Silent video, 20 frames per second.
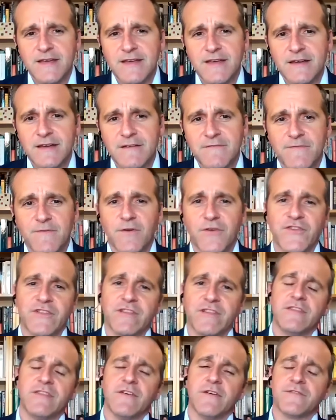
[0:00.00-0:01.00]
Unfortunately,
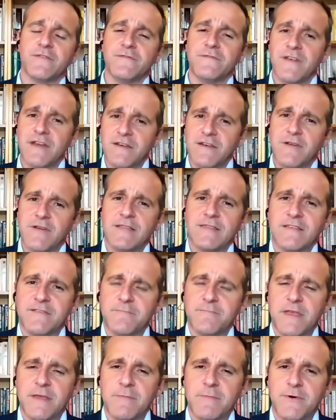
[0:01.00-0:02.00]
those who venerate these
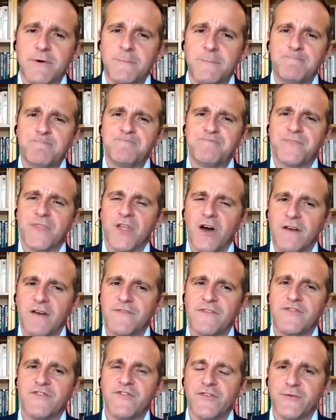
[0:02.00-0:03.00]
people
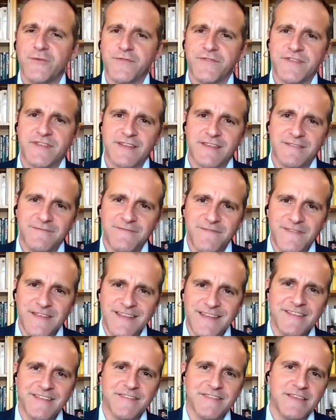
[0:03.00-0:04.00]
often choose to
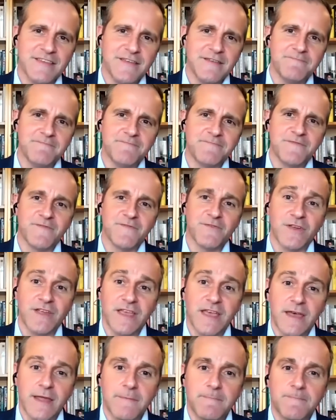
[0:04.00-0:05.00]
conveniently
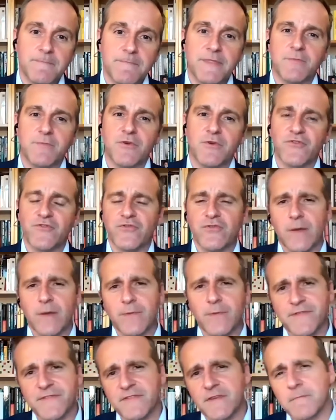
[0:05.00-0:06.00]
forget the more
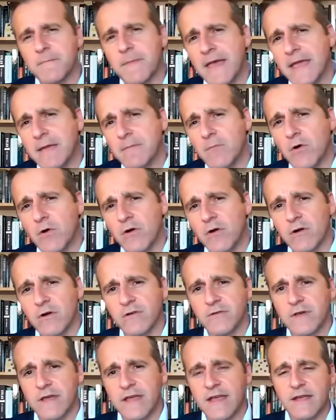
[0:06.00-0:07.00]
troublesome,
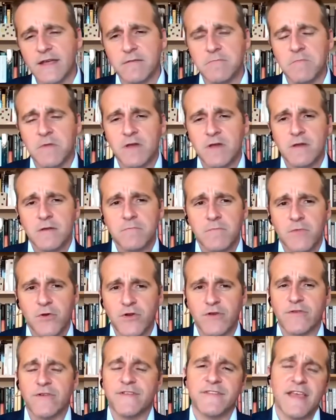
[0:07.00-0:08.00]
amoral, and
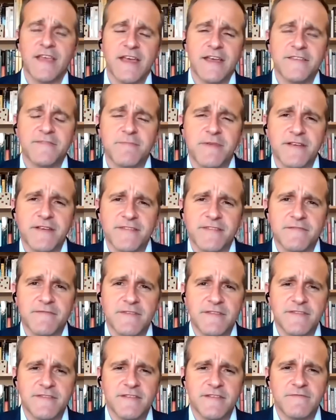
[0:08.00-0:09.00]
murderous aspects
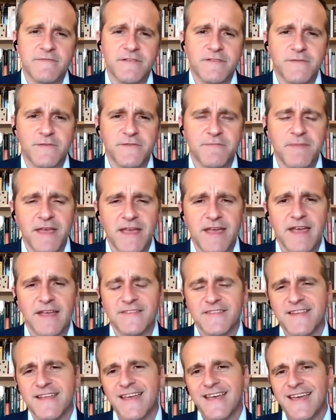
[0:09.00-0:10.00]
of these individuals'
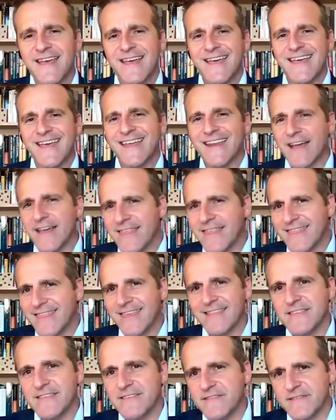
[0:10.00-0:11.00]
past. And I
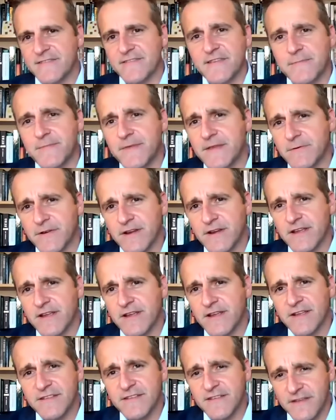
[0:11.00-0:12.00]
think this is something we're going
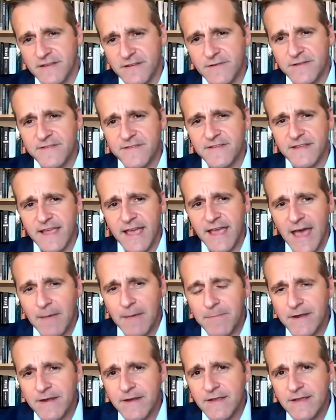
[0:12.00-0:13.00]
to continue to see
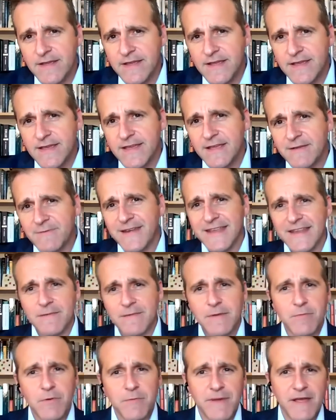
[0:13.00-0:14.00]
happen, and we need
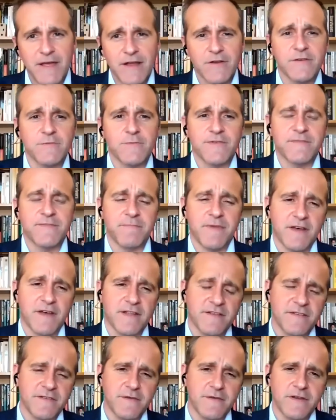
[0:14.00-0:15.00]
to be prepared to
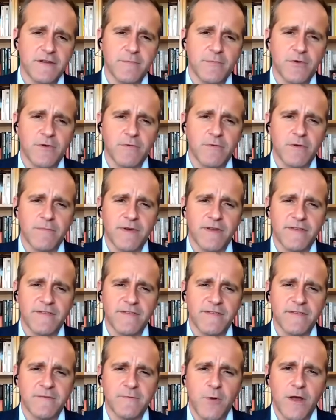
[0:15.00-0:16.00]
respond to it in a more
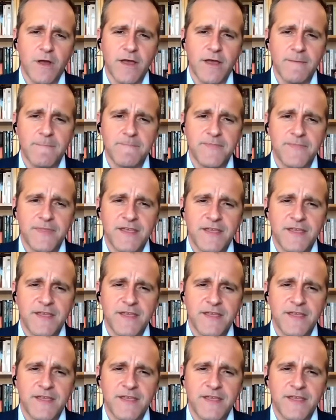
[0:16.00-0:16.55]
robust way.